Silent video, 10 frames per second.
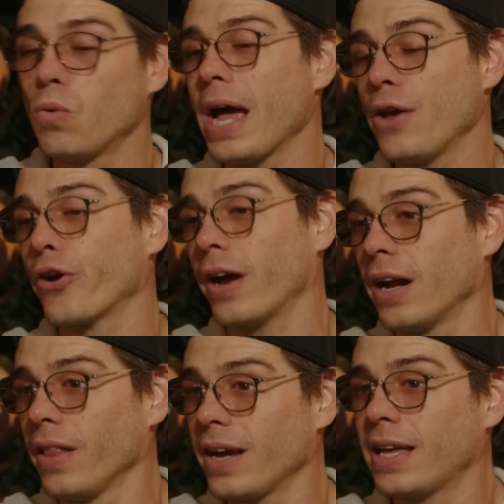in a way, you're
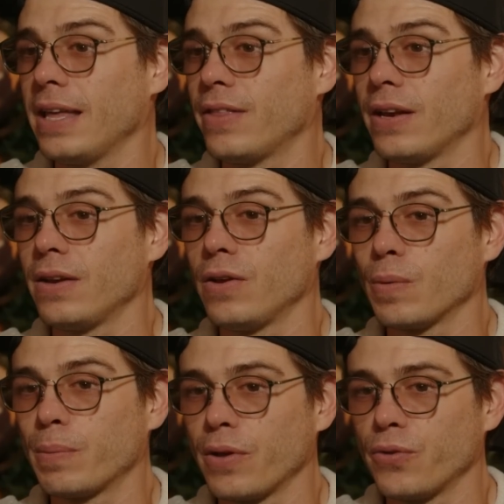kind of lucky that
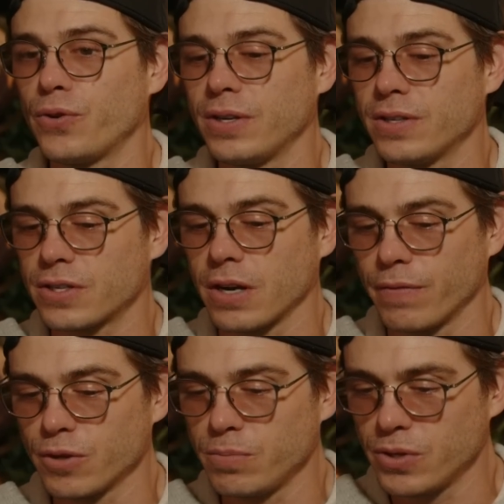your brother didn't
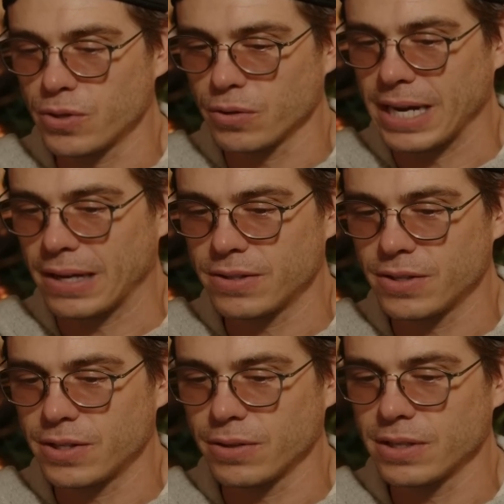discover his musical
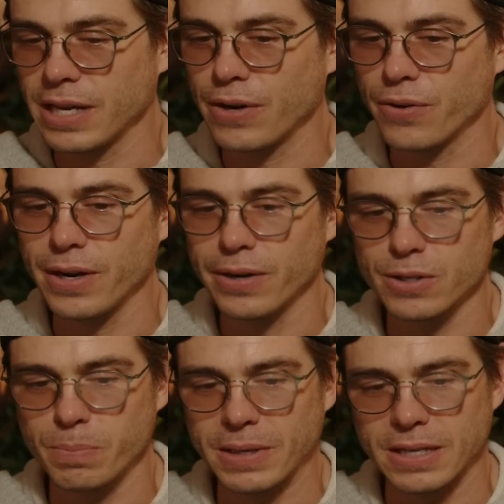talents until his later
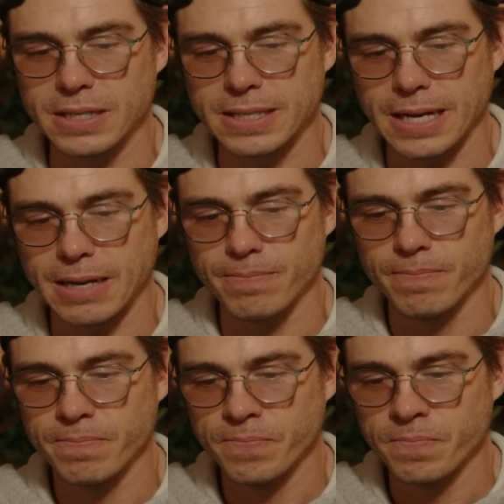years, because.
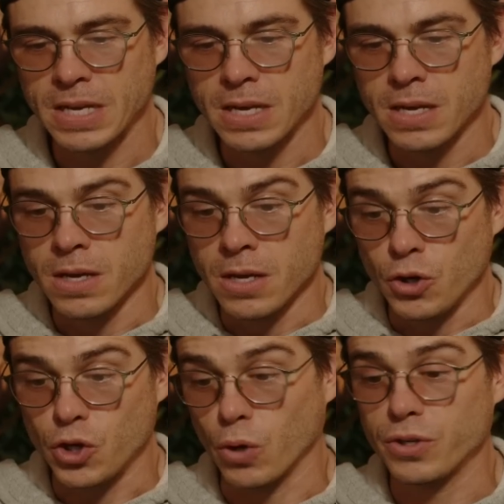Um,
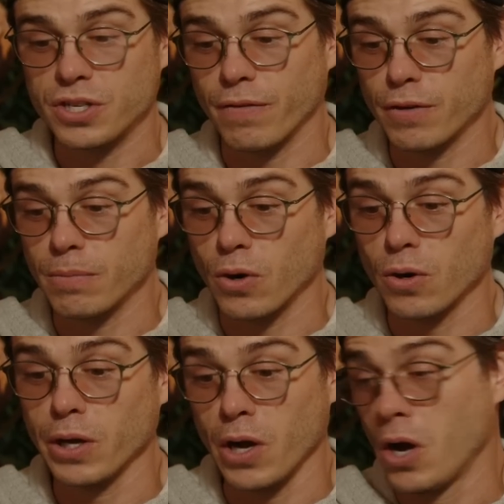Joe discovered him
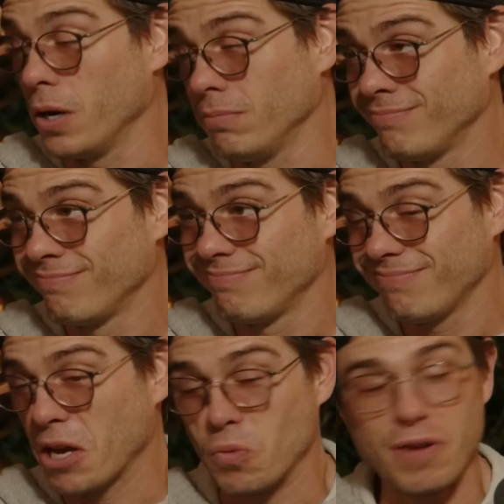early on,
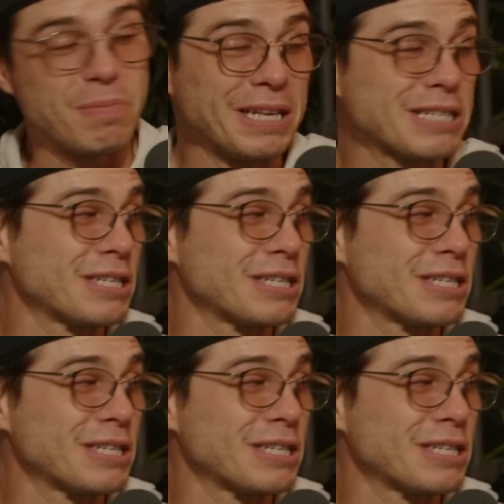and we've been